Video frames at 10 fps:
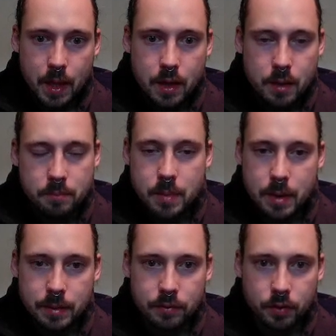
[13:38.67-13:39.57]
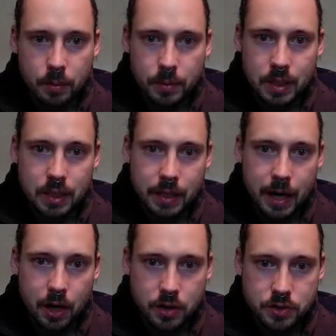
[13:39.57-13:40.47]
maybe from
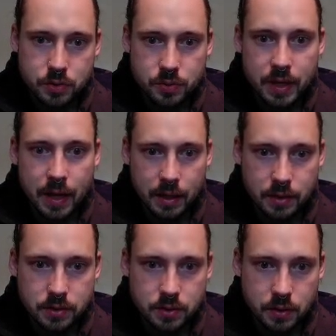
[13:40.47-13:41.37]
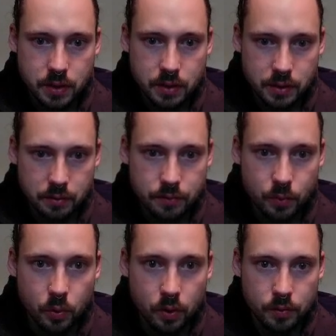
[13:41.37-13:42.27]
Claire to getting to the Elite
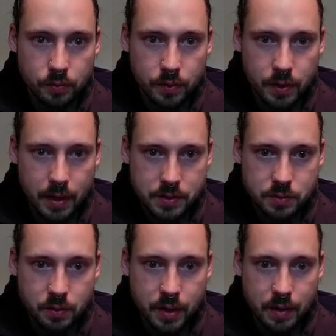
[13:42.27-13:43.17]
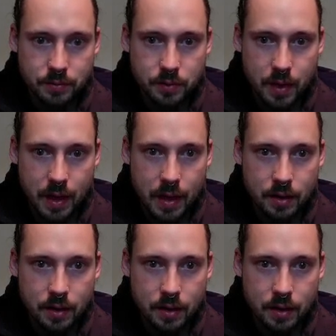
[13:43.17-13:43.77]
Four for the next one after that.